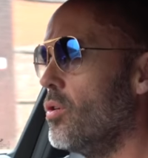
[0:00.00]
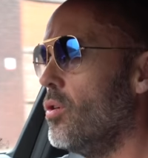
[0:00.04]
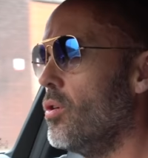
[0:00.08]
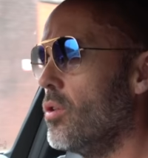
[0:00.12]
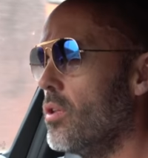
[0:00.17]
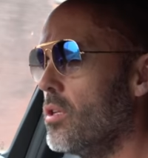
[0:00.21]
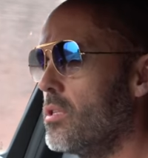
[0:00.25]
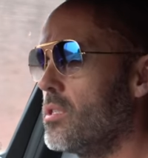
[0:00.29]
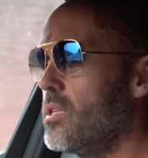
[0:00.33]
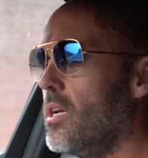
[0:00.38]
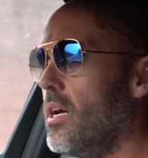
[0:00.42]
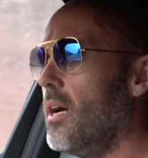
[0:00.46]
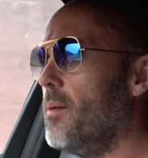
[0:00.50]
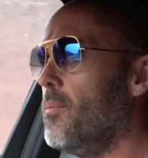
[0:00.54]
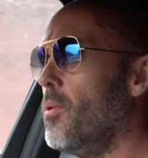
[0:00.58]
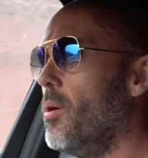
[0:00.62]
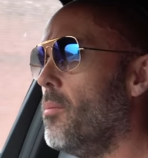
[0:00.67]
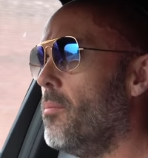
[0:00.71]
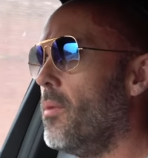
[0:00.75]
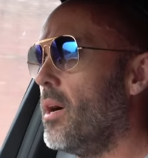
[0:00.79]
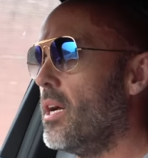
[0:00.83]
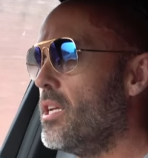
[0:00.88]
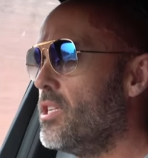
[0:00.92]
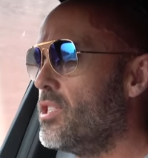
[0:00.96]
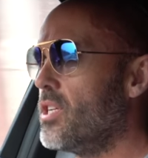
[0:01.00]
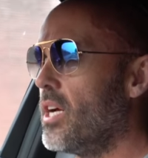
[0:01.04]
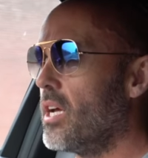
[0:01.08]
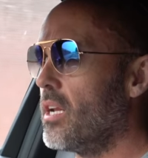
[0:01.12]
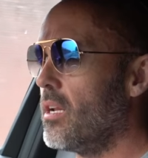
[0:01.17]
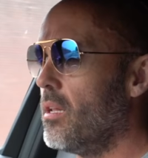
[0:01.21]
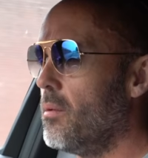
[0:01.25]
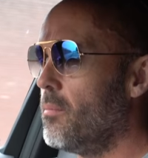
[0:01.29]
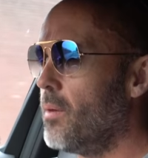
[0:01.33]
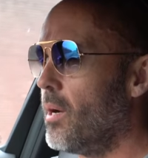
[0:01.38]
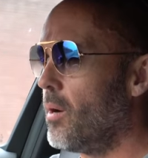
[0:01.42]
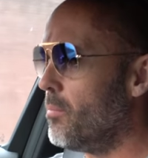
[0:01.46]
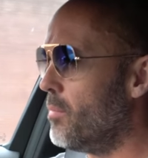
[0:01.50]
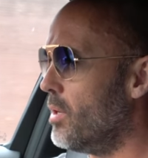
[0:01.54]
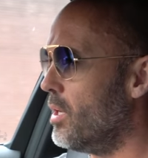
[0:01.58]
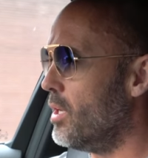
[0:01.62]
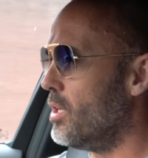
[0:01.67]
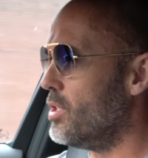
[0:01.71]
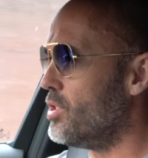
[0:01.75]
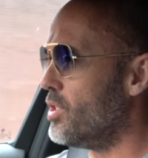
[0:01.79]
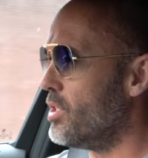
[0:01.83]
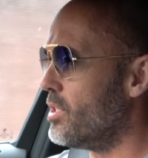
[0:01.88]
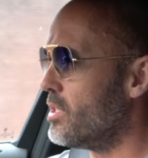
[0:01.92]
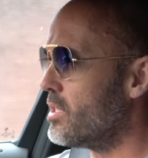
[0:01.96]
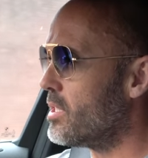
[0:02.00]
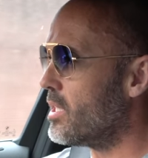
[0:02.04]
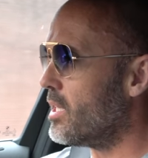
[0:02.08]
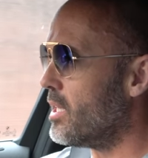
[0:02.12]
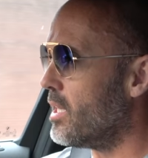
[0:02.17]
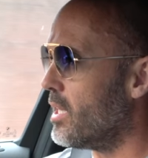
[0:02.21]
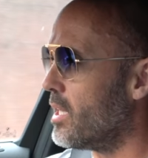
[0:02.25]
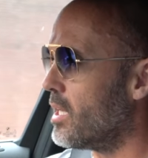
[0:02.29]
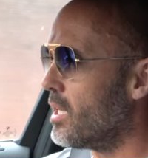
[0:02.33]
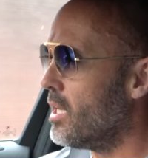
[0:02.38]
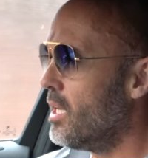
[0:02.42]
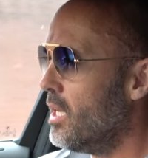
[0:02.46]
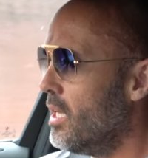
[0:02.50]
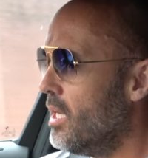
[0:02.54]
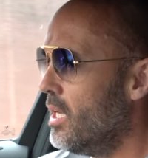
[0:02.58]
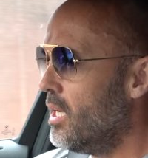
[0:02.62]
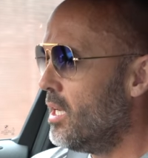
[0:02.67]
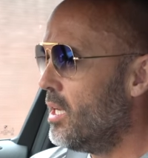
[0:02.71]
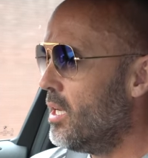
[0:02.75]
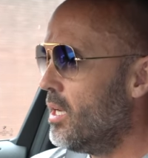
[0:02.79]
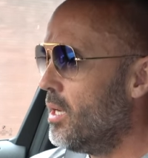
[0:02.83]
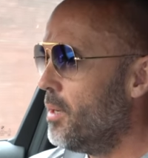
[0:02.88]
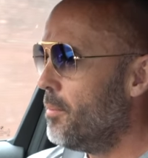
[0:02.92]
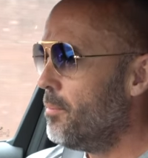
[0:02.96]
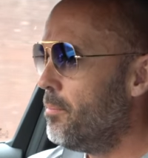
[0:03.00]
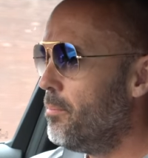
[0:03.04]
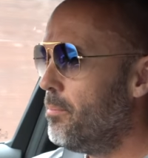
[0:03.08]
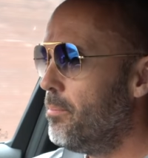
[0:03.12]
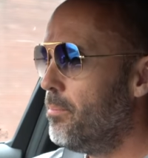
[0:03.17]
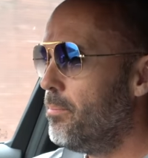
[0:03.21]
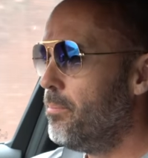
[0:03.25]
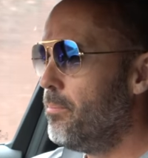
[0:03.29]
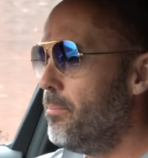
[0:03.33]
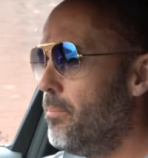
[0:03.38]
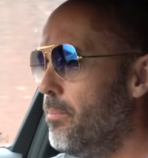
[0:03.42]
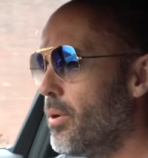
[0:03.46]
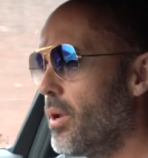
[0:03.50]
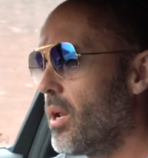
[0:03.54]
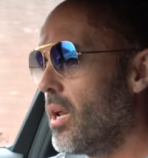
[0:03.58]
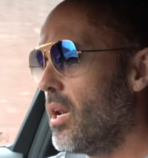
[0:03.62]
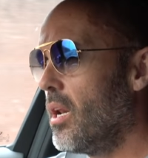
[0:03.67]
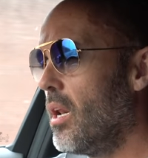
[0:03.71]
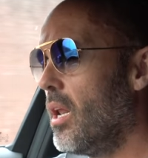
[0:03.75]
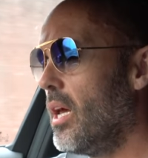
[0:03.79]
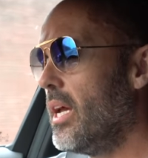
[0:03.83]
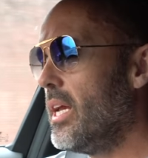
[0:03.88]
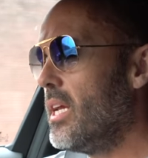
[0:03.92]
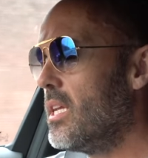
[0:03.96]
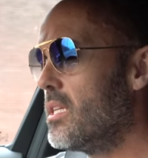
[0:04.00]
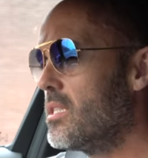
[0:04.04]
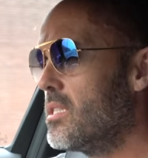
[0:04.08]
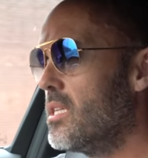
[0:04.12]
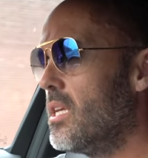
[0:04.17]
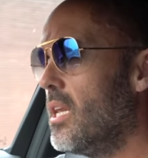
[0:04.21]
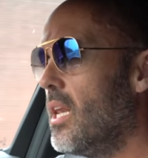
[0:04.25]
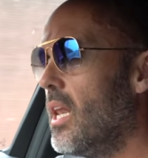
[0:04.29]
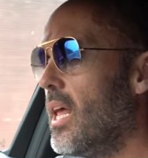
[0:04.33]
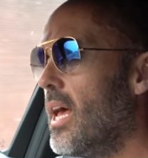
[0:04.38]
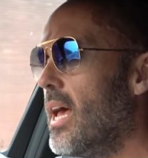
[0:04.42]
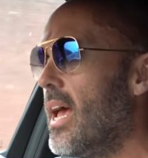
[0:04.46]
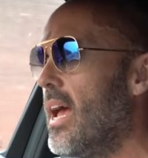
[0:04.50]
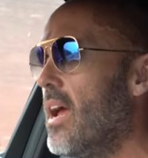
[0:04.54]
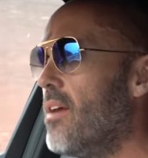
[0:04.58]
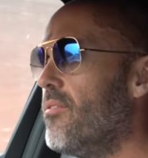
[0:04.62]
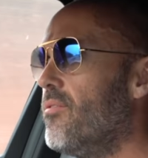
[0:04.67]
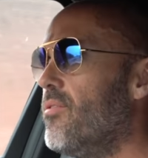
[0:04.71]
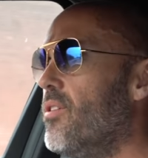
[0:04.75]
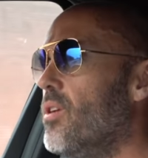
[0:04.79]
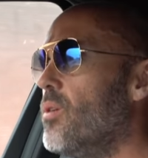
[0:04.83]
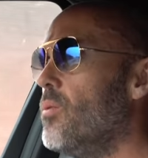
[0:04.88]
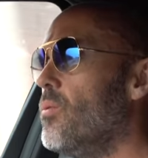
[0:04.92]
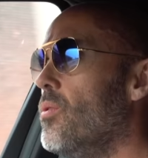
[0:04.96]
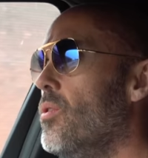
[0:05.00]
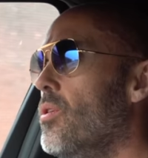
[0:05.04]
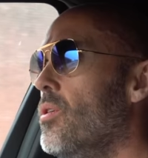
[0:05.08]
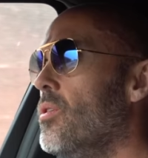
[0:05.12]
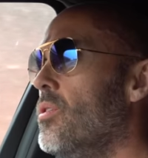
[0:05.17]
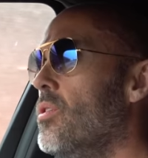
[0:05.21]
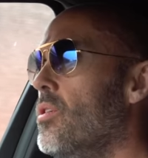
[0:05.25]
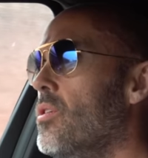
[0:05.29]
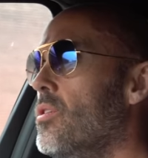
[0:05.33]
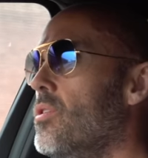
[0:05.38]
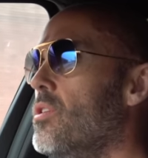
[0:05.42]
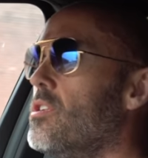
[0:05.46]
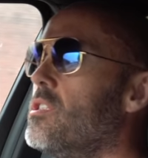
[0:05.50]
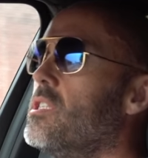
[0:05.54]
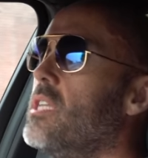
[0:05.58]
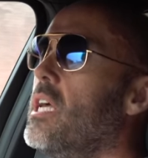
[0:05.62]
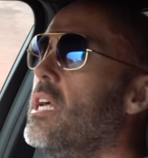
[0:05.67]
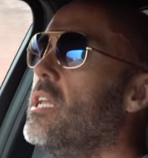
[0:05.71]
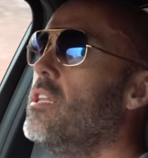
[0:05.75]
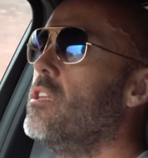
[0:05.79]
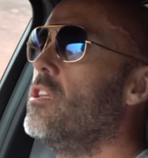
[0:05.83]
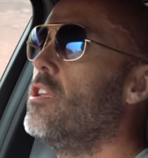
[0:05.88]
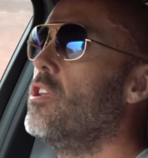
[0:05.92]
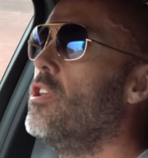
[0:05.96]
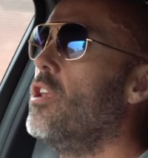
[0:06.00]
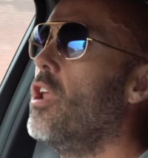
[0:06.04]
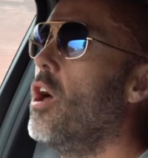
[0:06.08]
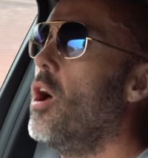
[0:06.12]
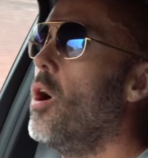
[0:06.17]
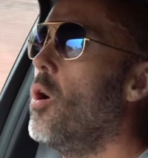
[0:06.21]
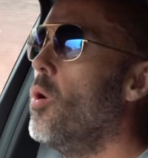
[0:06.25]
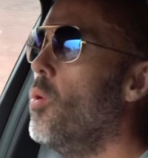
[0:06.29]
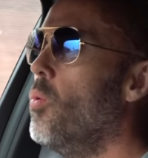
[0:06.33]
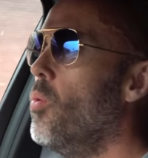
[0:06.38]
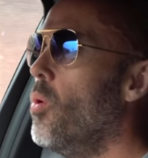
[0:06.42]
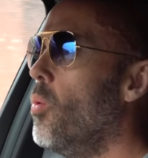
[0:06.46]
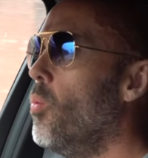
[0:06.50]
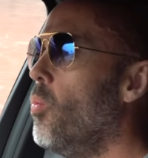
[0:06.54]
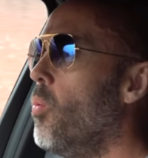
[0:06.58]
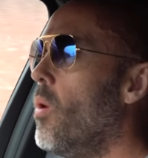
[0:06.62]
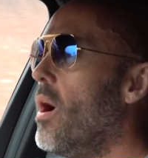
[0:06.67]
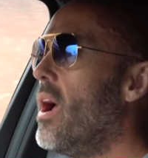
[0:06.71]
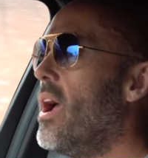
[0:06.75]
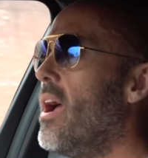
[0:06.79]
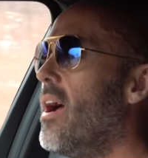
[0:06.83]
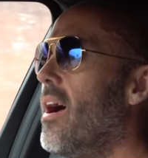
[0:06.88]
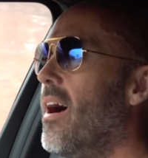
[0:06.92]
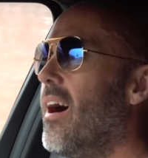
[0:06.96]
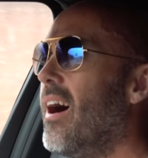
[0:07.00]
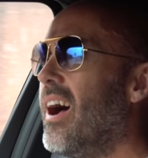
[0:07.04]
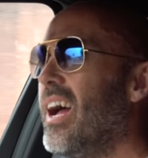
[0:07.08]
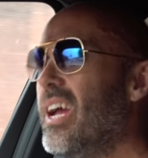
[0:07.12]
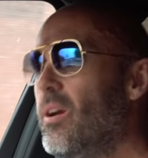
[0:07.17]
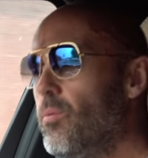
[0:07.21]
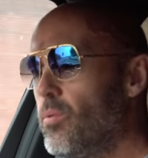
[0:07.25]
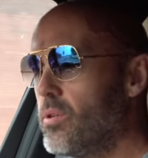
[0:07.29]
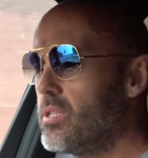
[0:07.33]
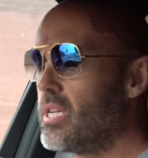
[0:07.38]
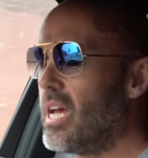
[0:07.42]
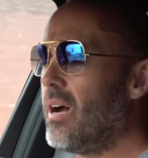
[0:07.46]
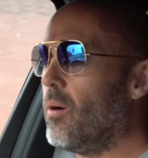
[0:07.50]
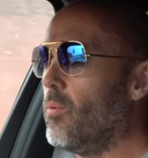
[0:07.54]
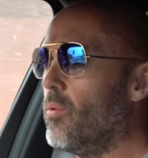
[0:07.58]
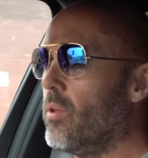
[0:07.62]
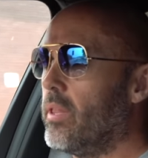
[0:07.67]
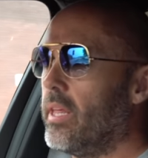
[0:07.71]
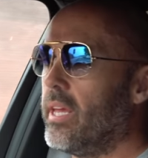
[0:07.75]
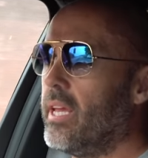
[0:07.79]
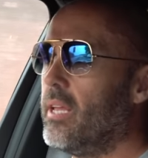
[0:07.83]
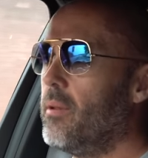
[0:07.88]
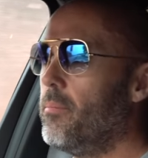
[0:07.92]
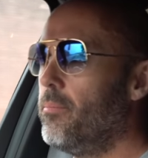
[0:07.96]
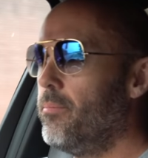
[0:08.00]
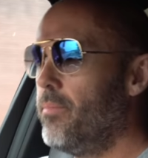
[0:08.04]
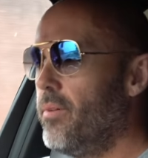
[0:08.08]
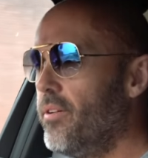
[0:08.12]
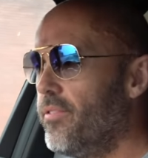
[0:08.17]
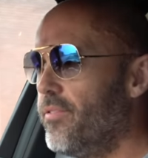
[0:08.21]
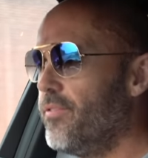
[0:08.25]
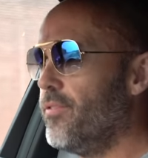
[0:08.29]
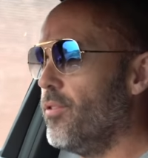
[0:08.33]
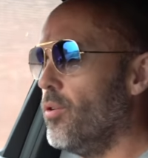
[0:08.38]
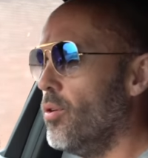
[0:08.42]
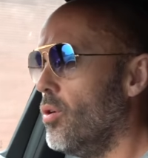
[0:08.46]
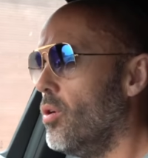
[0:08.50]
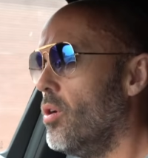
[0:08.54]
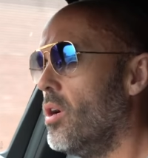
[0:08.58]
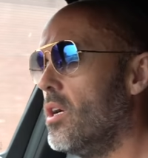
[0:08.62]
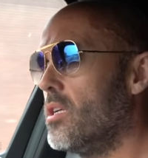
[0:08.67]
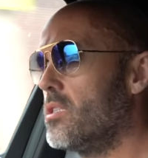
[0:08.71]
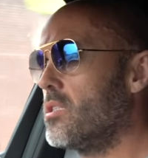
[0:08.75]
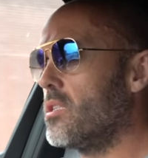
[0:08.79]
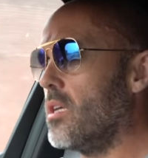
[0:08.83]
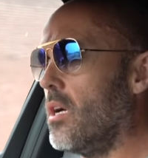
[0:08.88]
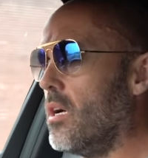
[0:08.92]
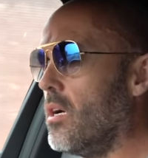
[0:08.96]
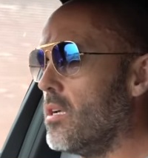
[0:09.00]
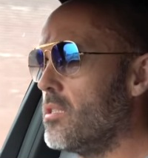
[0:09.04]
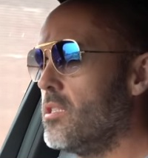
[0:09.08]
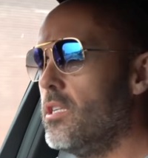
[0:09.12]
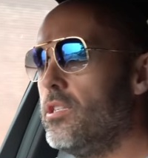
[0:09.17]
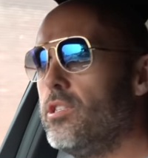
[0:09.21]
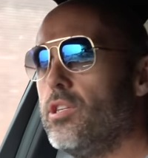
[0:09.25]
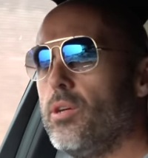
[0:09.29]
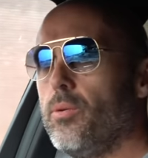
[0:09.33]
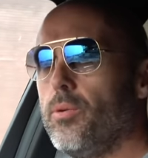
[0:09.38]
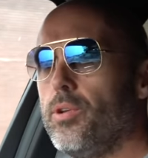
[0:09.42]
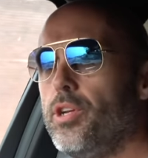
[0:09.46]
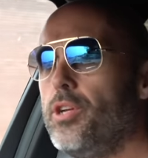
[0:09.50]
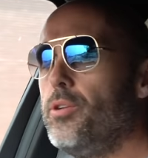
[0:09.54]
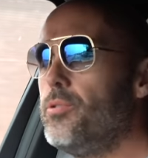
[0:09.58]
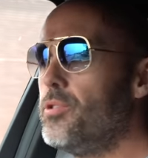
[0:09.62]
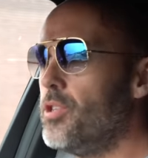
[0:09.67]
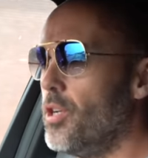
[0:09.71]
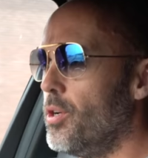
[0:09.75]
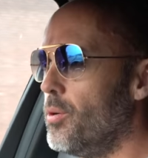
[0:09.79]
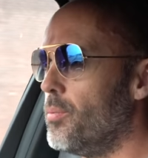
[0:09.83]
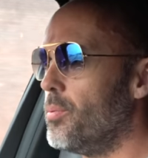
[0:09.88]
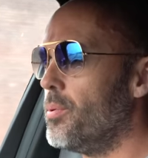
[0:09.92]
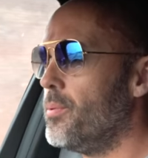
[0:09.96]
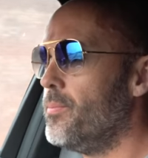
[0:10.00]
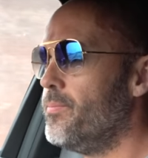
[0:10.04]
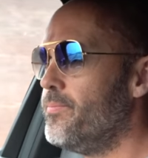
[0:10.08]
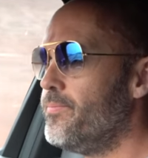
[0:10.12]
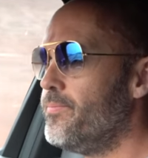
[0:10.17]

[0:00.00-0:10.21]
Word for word: all the time on my channel about merge and turn, but I'd like to let everyone understand and know where I was at with it before I started doing YouTube.